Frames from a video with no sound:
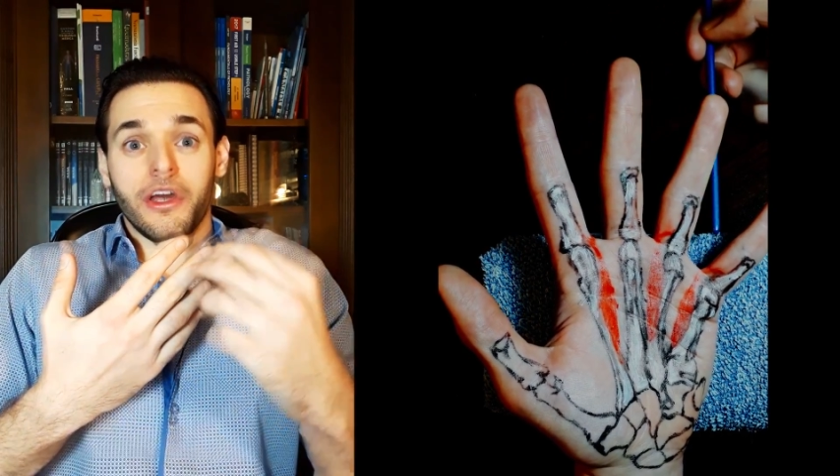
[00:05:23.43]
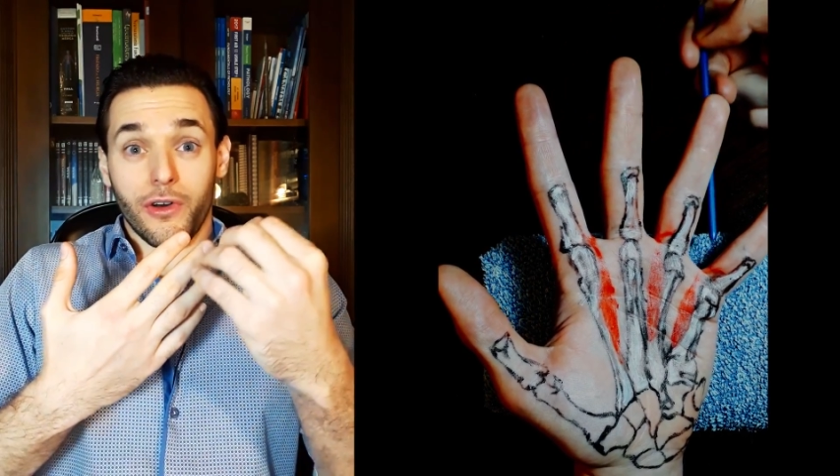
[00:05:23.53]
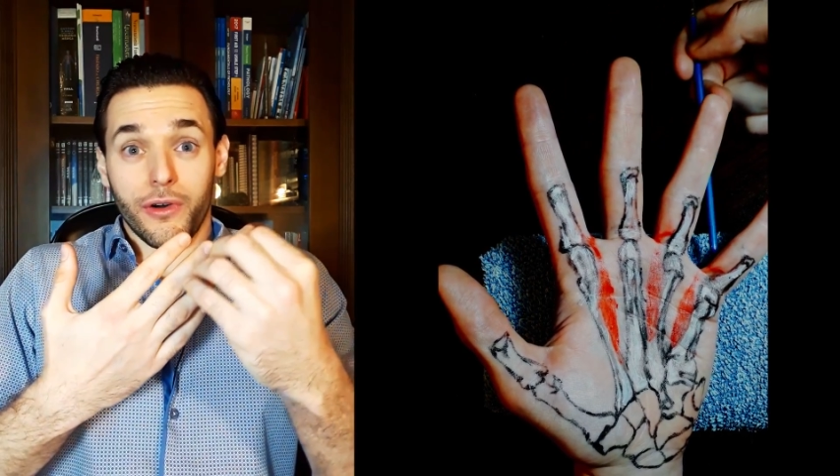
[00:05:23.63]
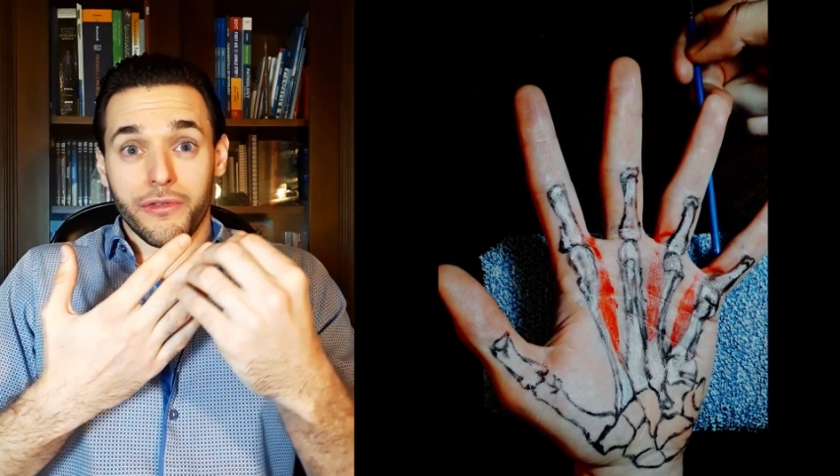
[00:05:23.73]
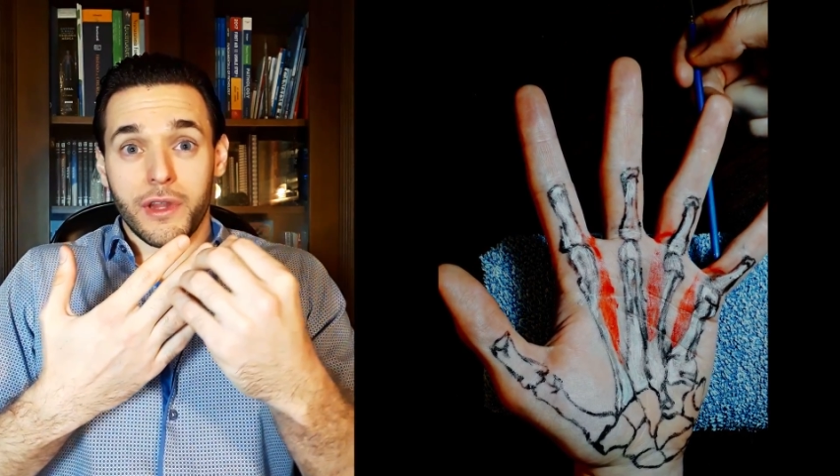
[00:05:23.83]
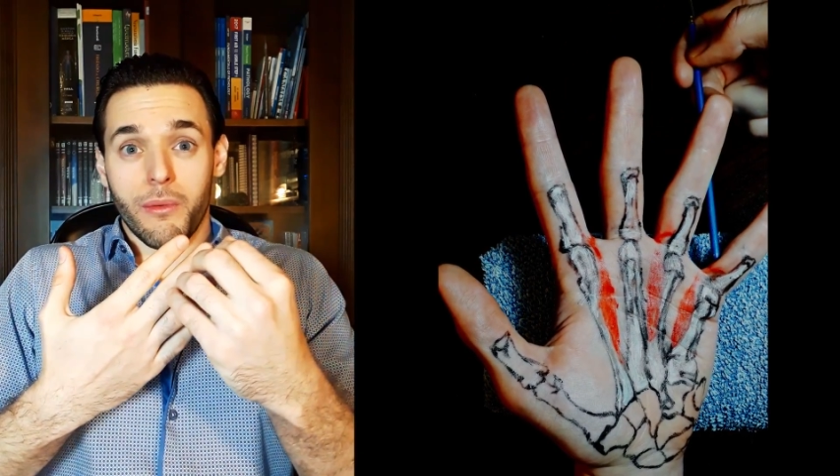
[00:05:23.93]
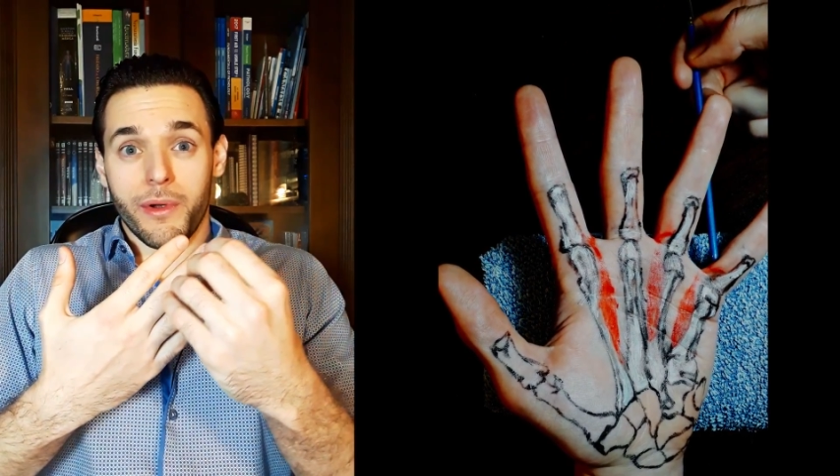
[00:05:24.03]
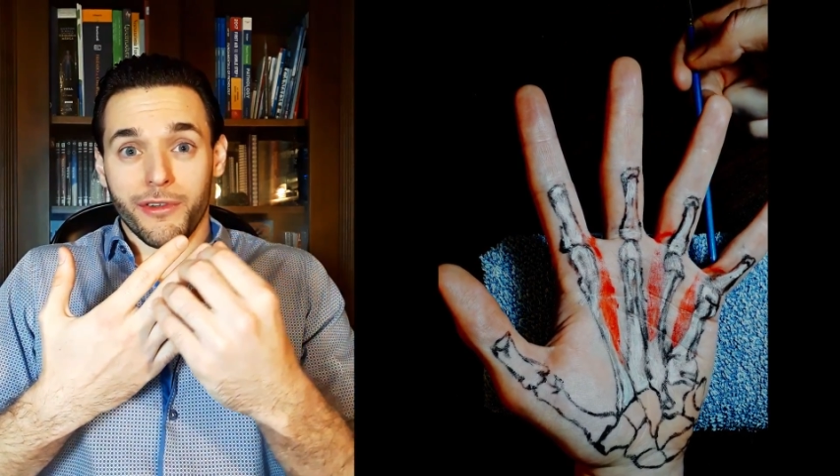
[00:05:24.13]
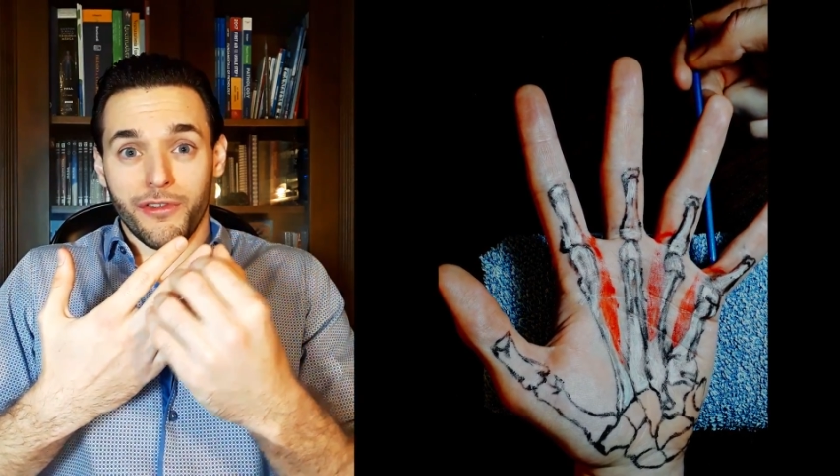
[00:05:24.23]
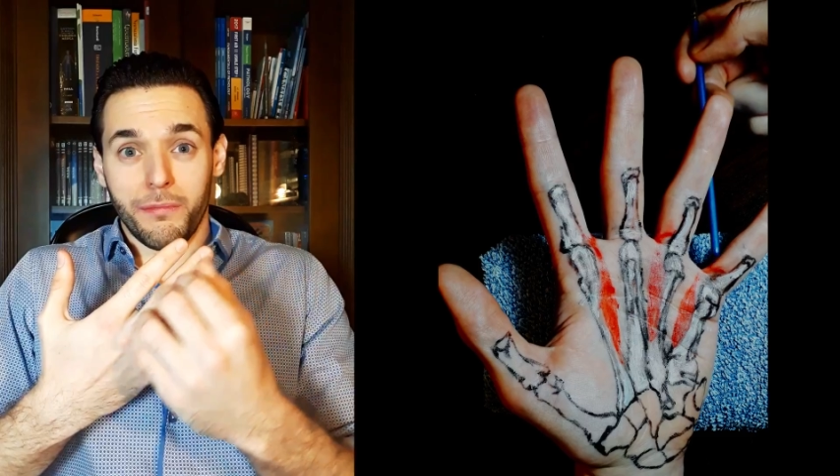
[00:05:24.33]
of the
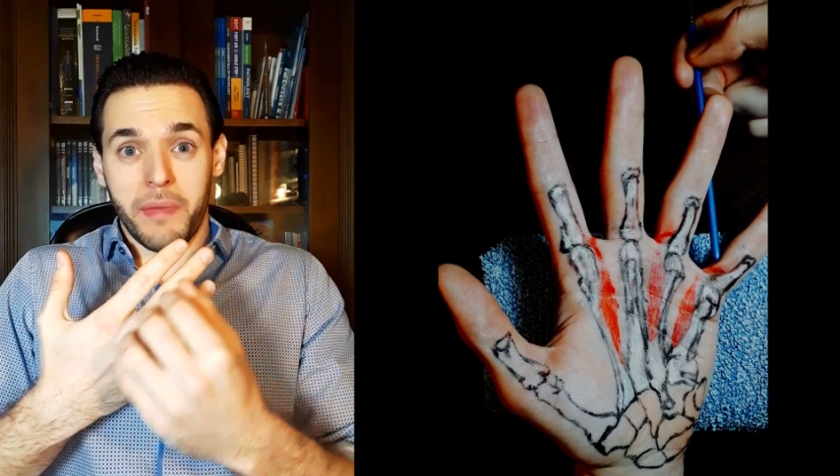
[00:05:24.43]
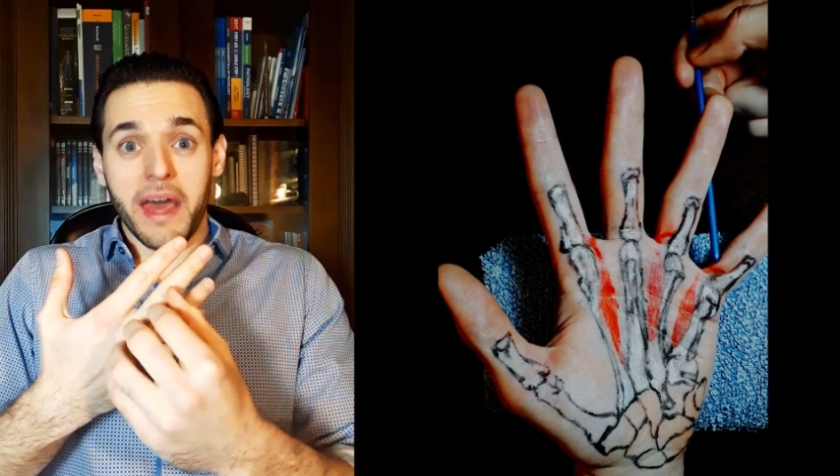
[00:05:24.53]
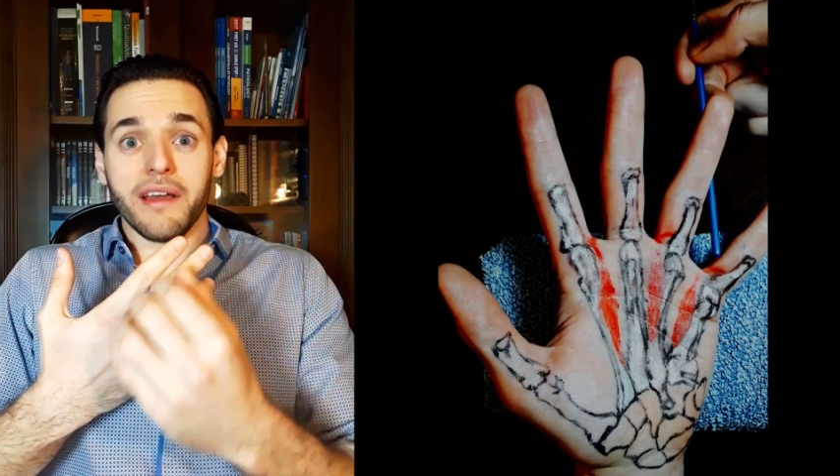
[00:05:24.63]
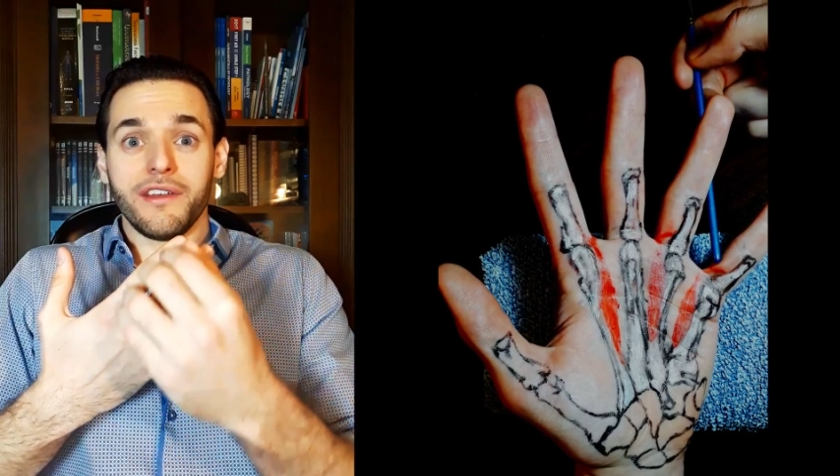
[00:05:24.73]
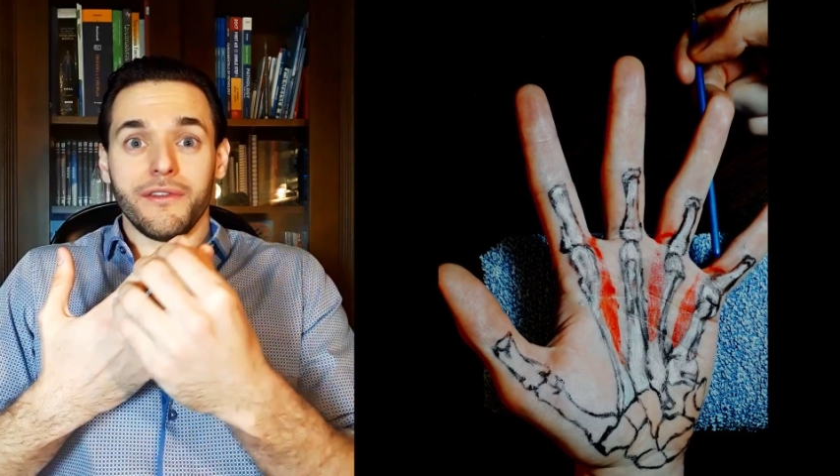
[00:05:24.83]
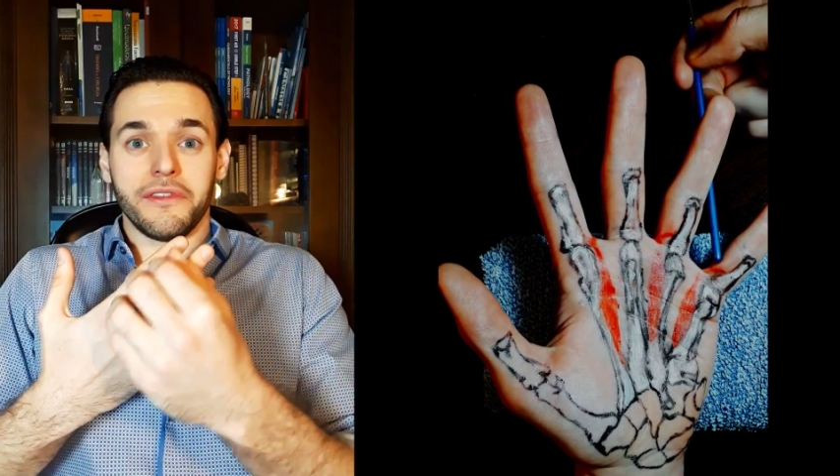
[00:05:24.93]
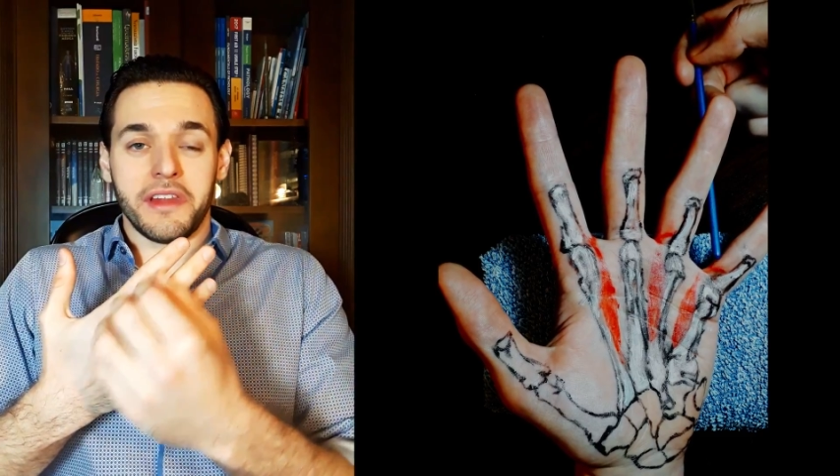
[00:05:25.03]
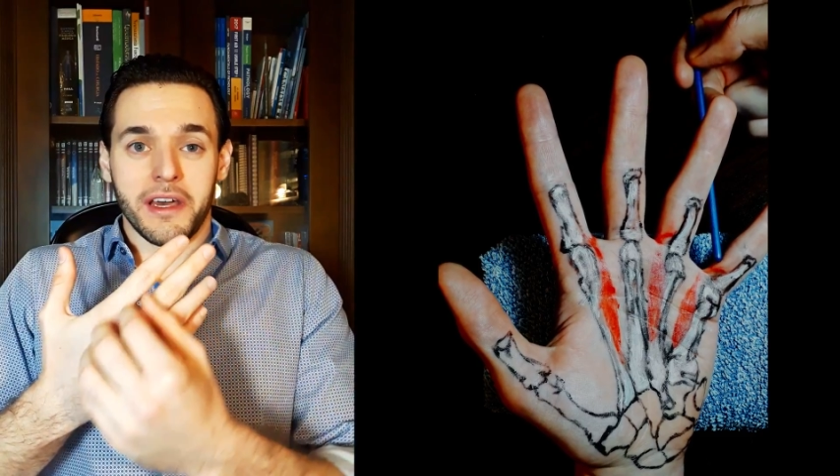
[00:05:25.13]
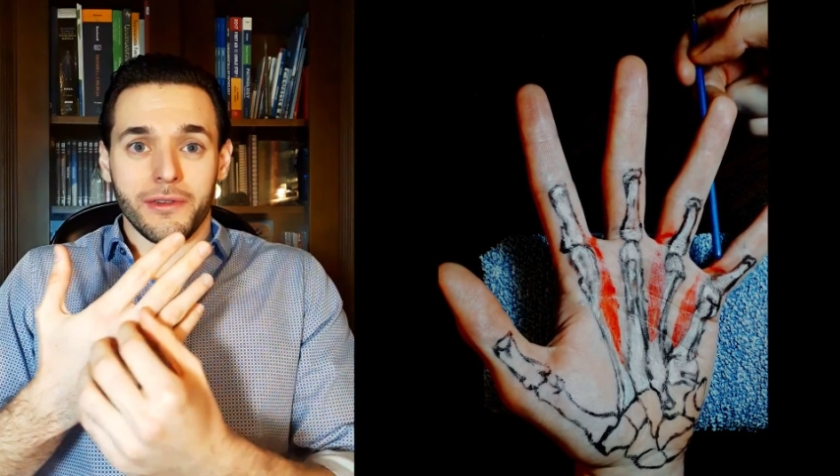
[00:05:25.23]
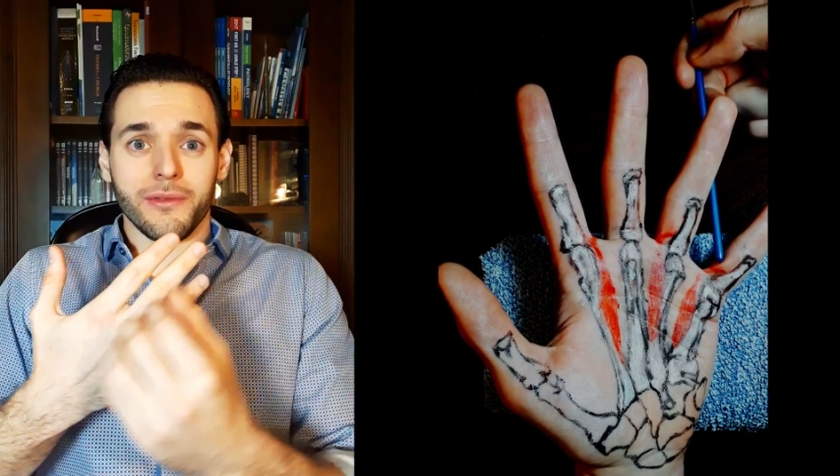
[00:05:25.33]
respective
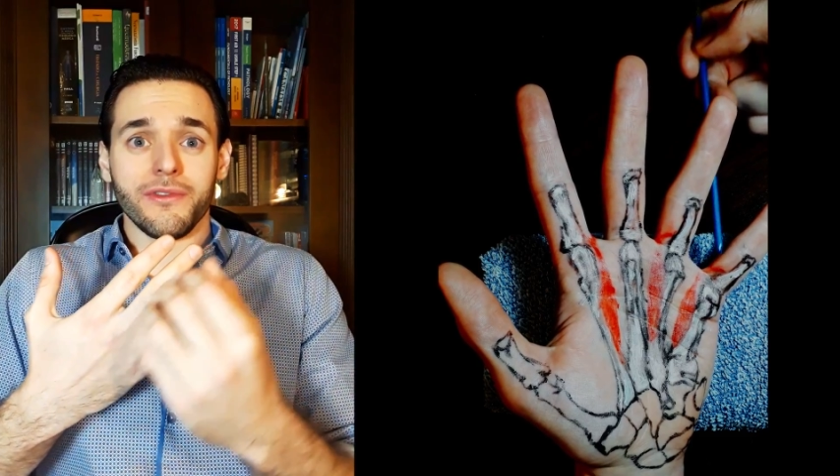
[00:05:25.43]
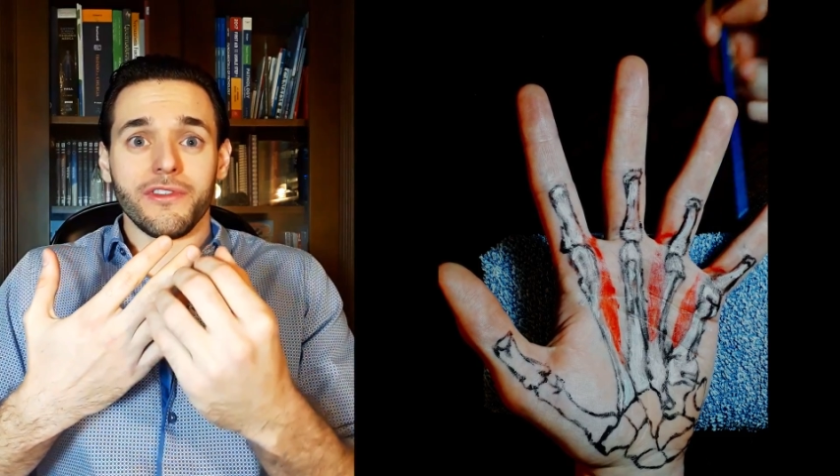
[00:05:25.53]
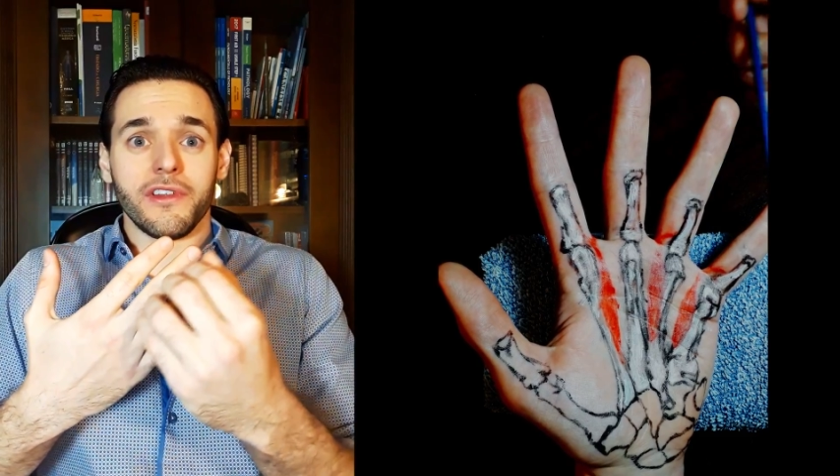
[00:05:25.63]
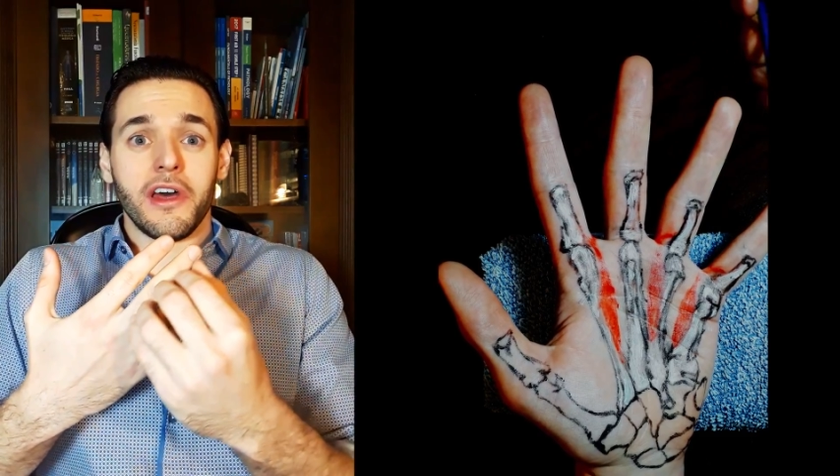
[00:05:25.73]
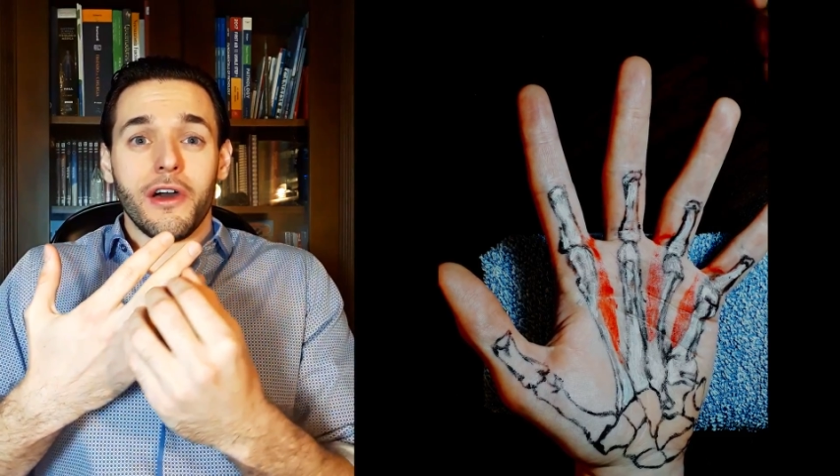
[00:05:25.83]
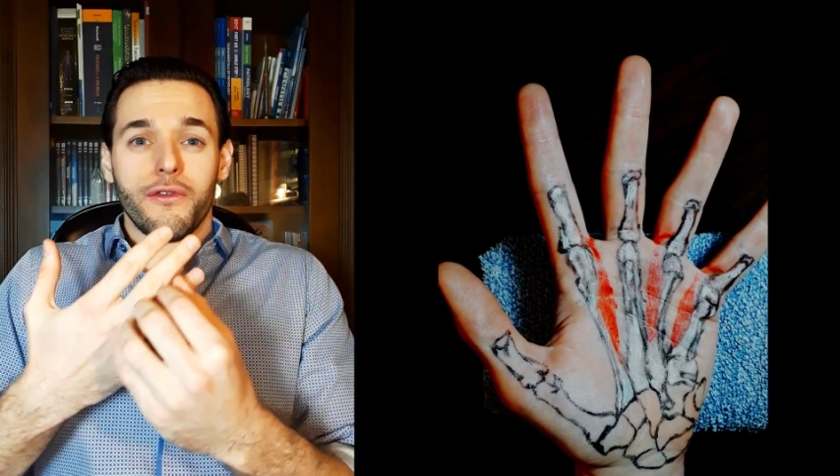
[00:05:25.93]
tendons